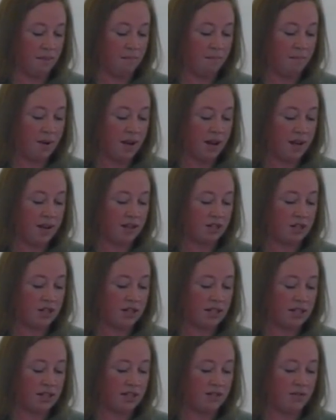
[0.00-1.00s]
But
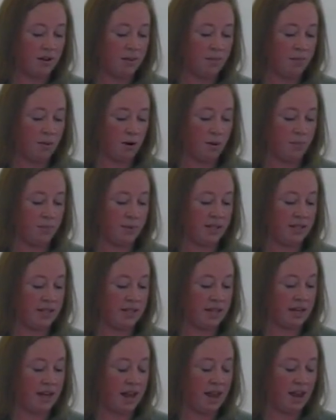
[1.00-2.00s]
Jesus found purpose
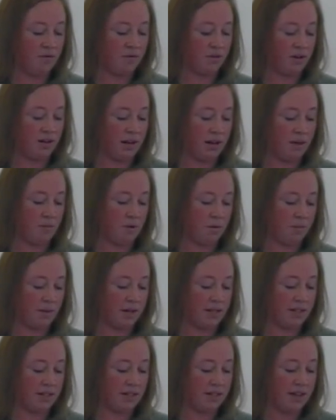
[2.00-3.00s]
in everyday
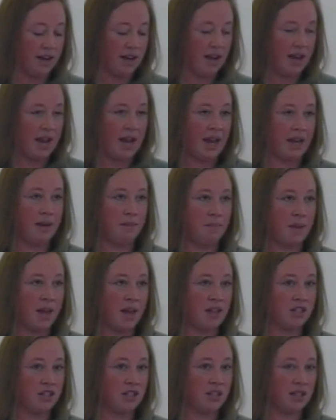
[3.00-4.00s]
moments. I
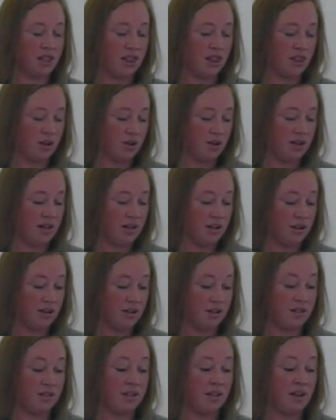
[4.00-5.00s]
imagine the 30
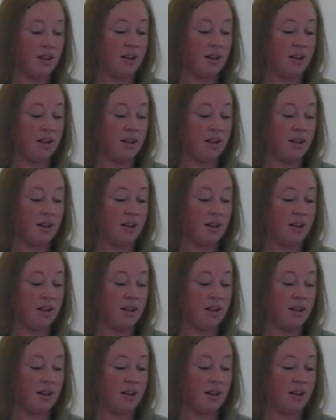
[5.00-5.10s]
years